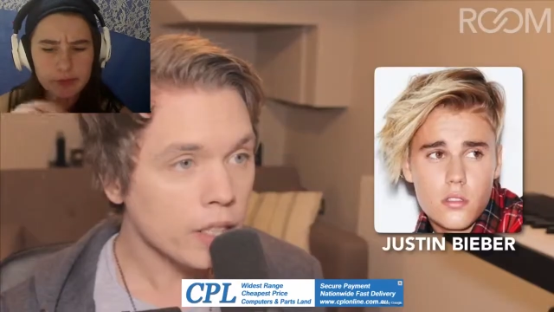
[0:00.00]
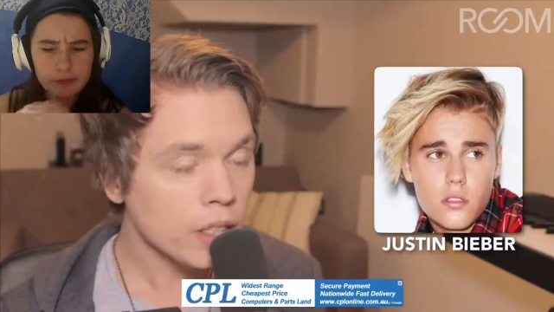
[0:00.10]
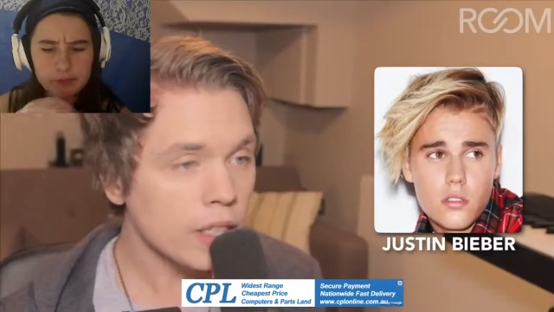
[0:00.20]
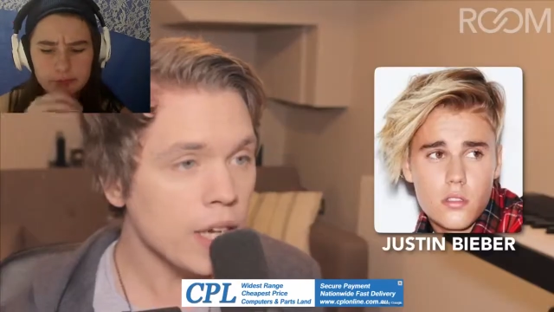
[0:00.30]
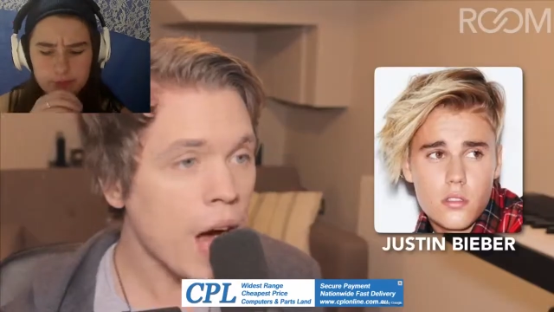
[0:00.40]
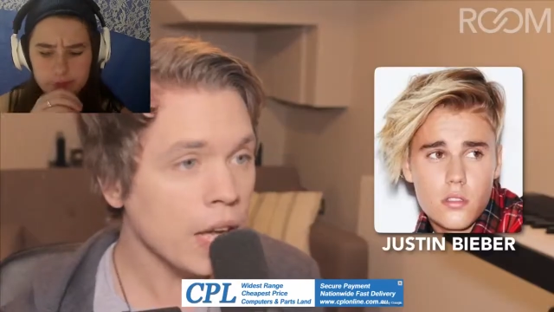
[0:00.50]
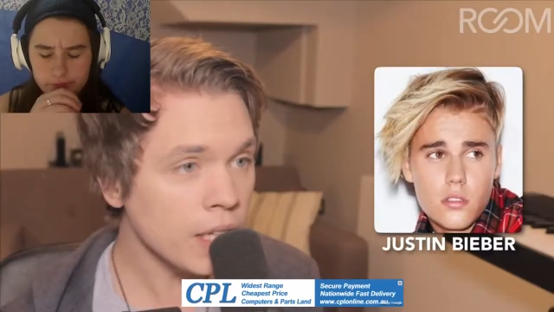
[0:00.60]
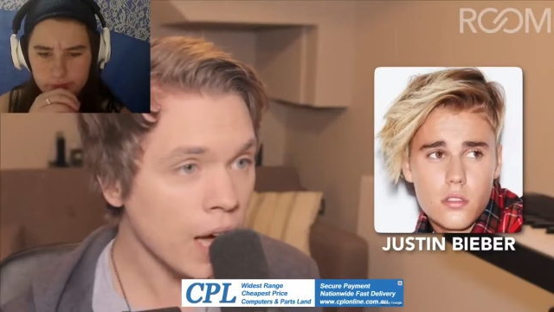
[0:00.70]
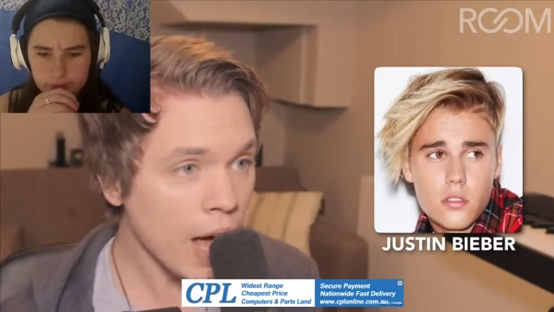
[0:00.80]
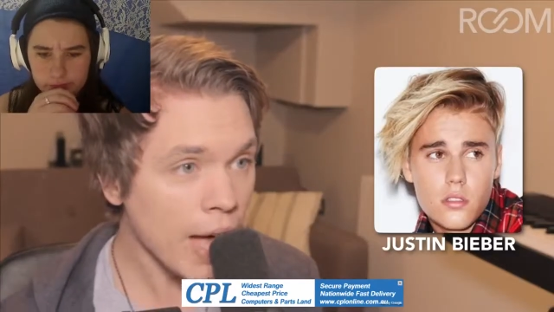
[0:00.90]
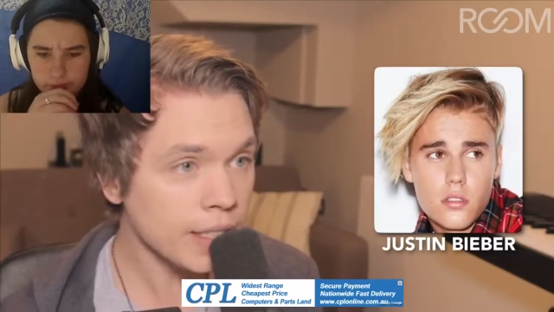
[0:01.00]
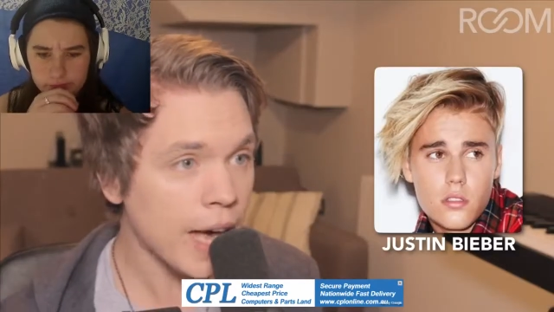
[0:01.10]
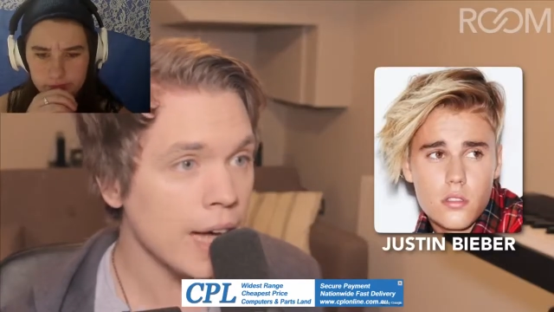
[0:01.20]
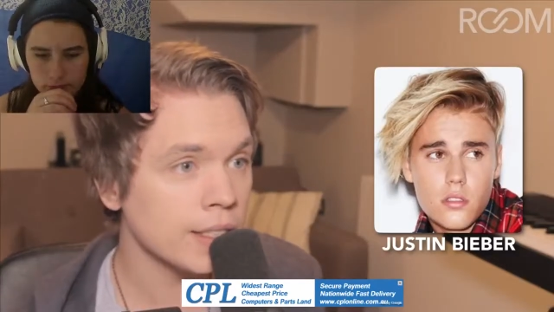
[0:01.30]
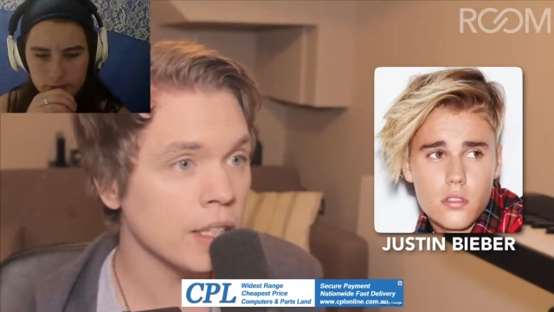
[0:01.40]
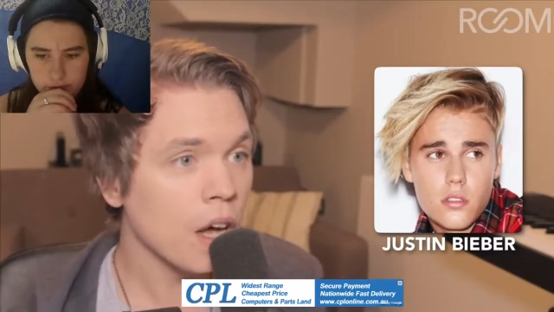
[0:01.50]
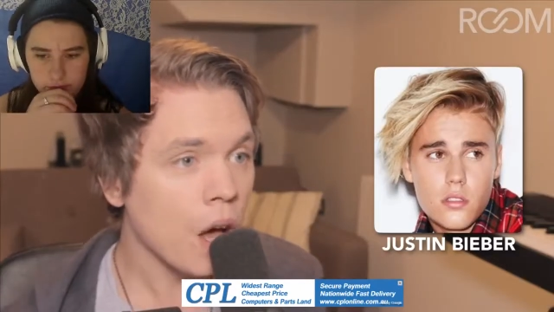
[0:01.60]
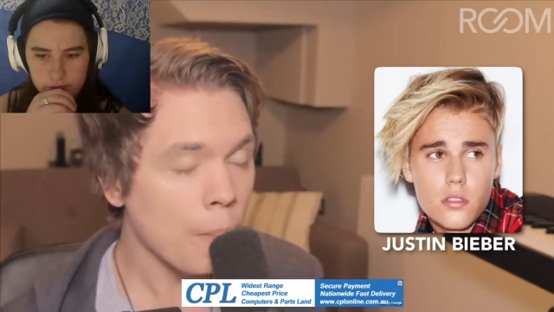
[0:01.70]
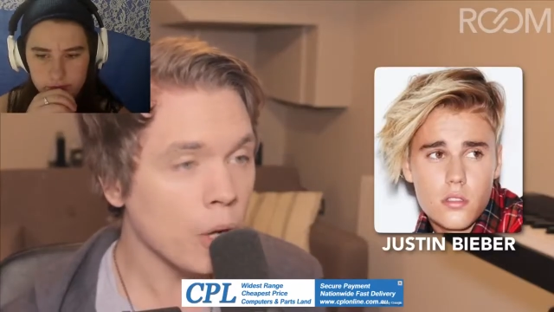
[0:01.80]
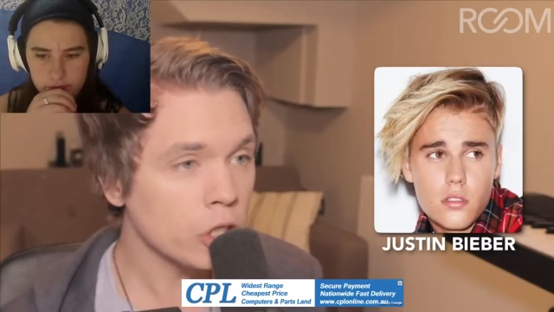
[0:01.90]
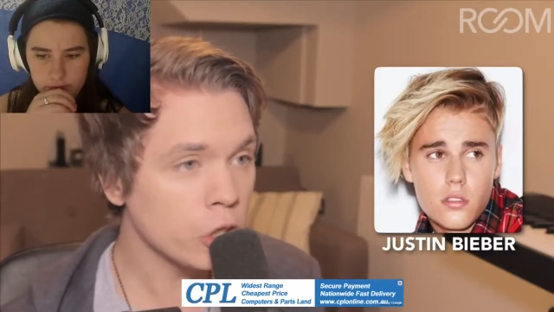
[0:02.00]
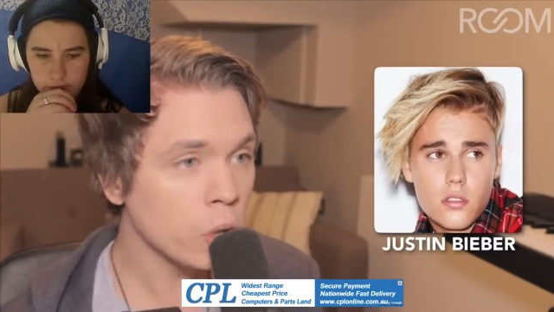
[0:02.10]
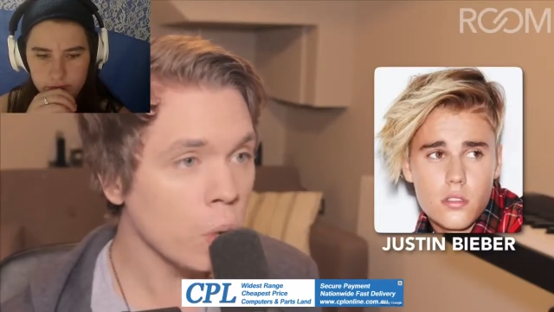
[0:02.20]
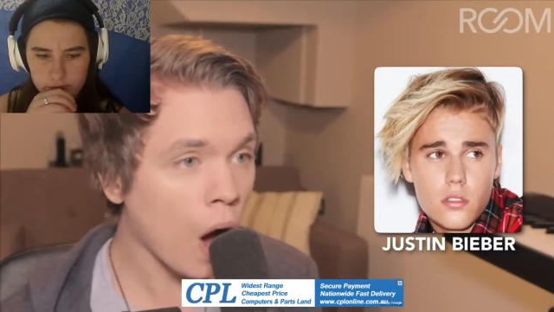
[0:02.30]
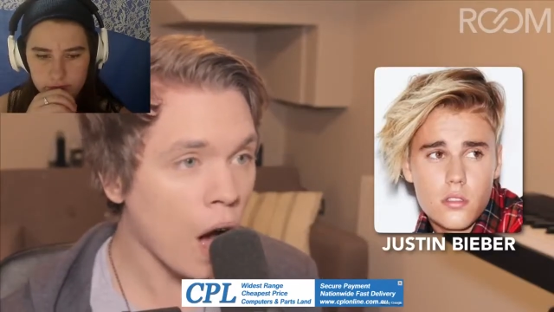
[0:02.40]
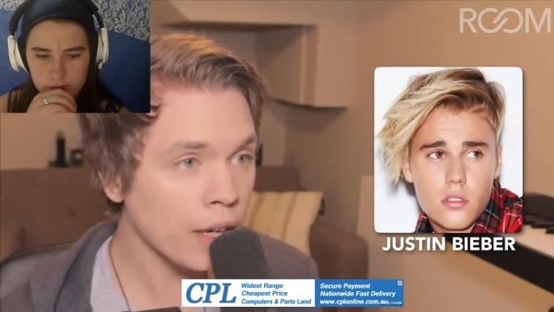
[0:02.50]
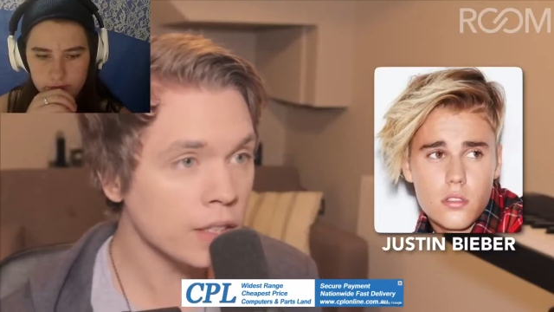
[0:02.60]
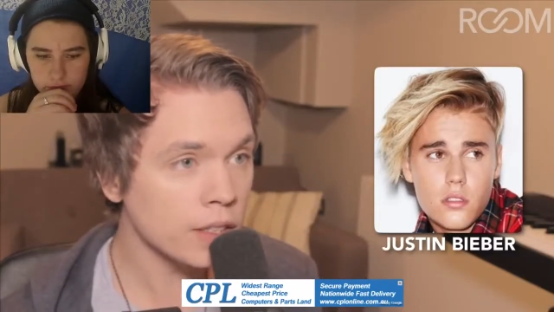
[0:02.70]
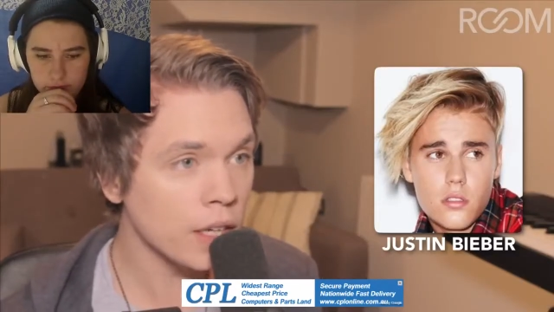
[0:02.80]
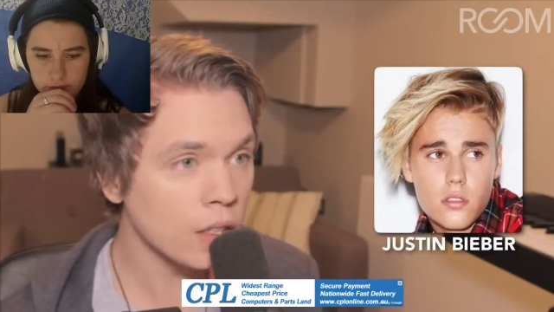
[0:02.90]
Speaker 1: you nod your head yes, but you wanna say